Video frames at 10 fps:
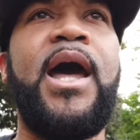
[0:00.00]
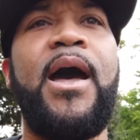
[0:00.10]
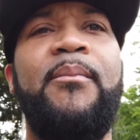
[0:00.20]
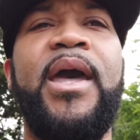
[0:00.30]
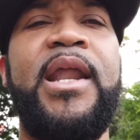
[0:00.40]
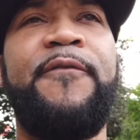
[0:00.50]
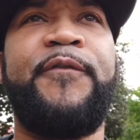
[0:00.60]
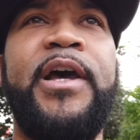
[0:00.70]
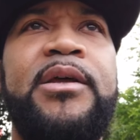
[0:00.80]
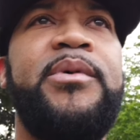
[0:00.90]
nah, man, they
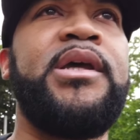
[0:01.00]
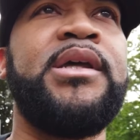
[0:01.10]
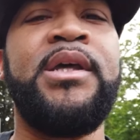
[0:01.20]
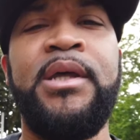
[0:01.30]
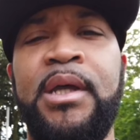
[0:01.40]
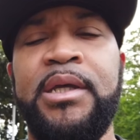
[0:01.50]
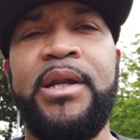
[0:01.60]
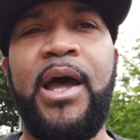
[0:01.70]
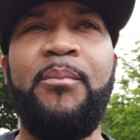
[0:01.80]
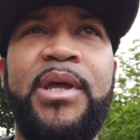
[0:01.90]
feeling me.
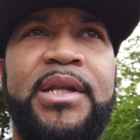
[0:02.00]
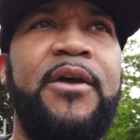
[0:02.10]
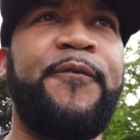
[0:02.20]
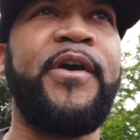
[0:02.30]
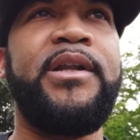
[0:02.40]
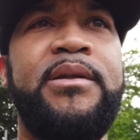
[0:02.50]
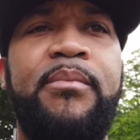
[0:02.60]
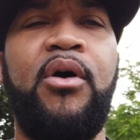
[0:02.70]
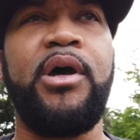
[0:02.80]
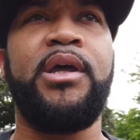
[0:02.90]
You know what I mean? They feeling
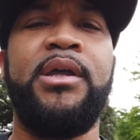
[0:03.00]
the boy.